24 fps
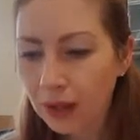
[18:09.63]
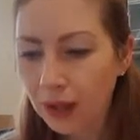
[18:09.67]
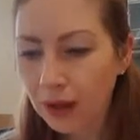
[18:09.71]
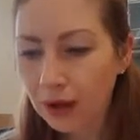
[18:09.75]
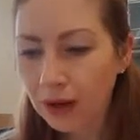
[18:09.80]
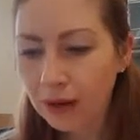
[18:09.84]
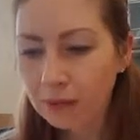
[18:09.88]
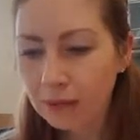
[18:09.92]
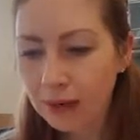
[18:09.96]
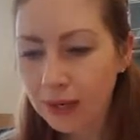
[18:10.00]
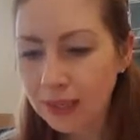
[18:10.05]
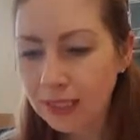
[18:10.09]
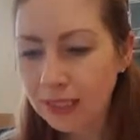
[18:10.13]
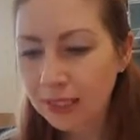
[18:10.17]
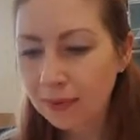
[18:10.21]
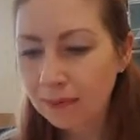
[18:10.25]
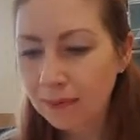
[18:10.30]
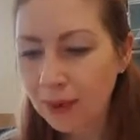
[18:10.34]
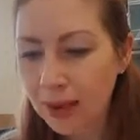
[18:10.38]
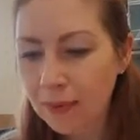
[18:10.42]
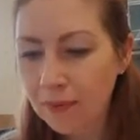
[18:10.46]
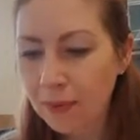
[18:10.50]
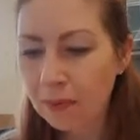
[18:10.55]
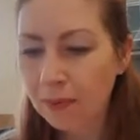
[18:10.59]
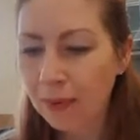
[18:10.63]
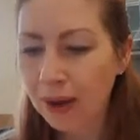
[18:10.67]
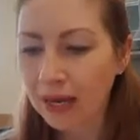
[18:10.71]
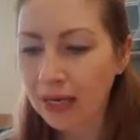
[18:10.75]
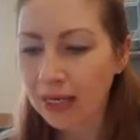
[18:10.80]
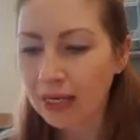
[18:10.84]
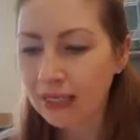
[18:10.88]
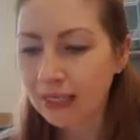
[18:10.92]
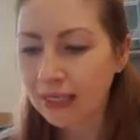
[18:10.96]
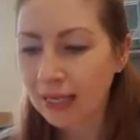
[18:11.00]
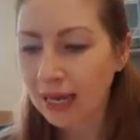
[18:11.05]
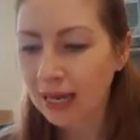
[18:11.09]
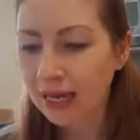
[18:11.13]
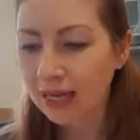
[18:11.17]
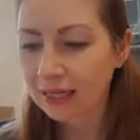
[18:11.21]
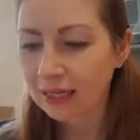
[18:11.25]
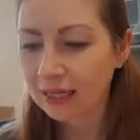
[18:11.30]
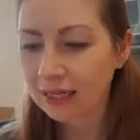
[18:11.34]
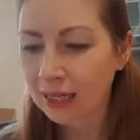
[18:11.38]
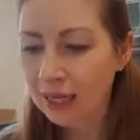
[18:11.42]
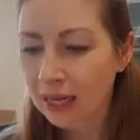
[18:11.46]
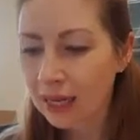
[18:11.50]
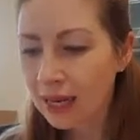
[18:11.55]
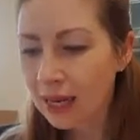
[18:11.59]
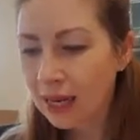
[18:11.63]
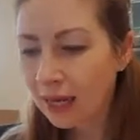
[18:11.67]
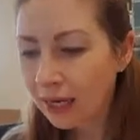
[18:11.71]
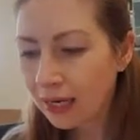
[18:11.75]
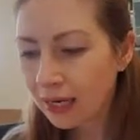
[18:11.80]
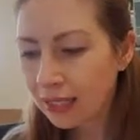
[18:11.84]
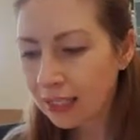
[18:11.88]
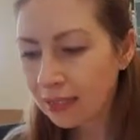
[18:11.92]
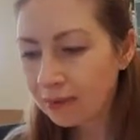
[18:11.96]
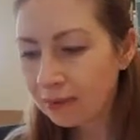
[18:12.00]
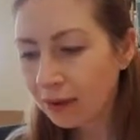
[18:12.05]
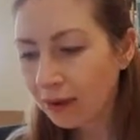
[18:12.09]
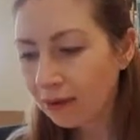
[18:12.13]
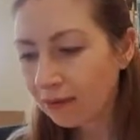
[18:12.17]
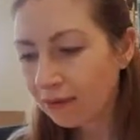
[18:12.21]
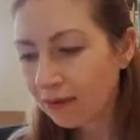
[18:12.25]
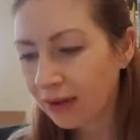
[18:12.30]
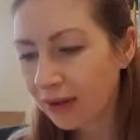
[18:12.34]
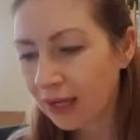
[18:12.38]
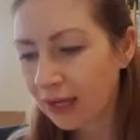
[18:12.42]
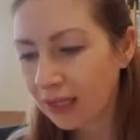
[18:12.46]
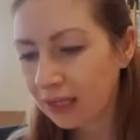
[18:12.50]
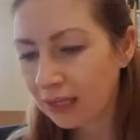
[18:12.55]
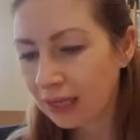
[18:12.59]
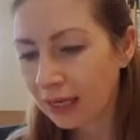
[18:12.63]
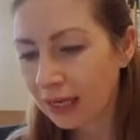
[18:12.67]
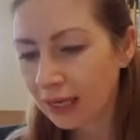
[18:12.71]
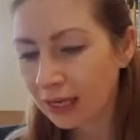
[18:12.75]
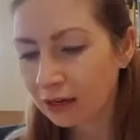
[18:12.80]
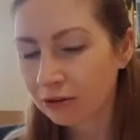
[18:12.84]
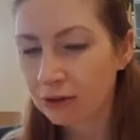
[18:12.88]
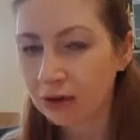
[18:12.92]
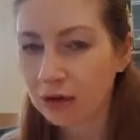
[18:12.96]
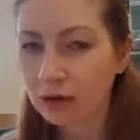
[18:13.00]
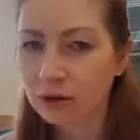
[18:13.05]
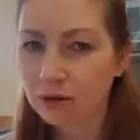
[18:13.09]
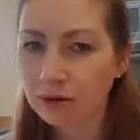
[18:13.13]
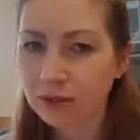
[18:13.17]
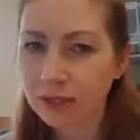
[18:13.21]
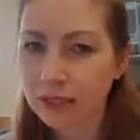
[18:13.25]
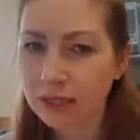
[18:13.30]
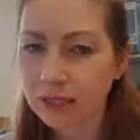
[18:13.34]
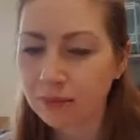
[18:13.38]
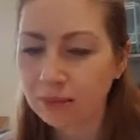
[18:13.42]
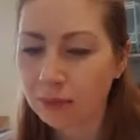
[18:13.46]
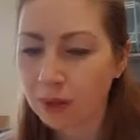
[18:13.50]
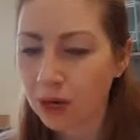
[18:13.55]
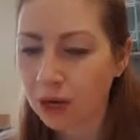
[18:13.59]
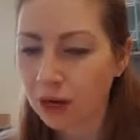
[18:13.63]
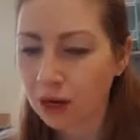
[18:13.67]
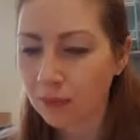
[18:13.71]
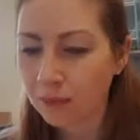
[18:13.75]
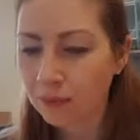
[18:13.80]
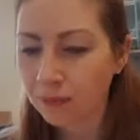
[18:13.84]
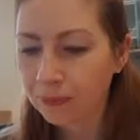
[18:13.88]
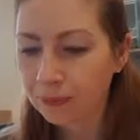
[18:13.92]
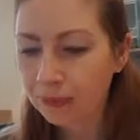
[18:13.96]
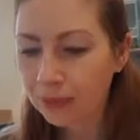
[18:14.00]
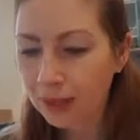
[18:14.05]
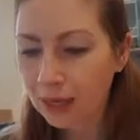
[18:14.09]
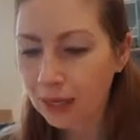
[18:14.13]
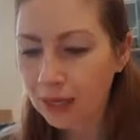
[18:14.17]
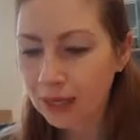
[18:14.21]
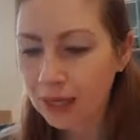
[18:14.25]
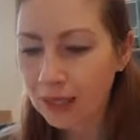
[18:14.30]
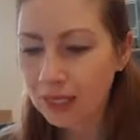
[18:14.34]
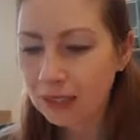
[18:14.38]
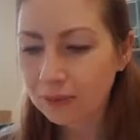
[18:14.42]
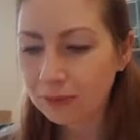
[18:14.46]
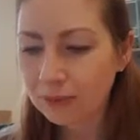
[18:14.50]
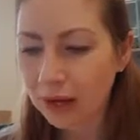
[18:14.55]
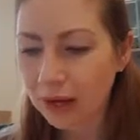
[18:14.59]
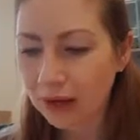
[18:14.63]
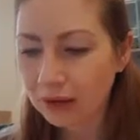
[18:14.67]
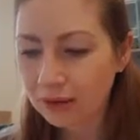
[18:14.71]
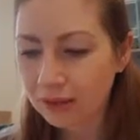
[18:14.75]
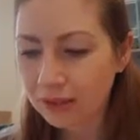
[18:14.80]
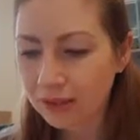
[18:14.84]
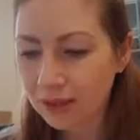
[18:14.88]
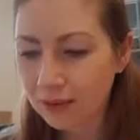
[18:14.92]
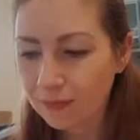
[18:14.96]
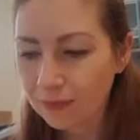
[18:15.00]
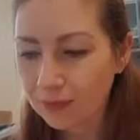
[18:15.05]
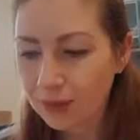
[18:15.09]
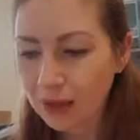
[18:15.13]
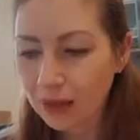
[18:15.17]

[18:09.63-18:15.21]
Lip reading: And I place the paper back in his hand, letting my fingers linger across his palm. He smiles.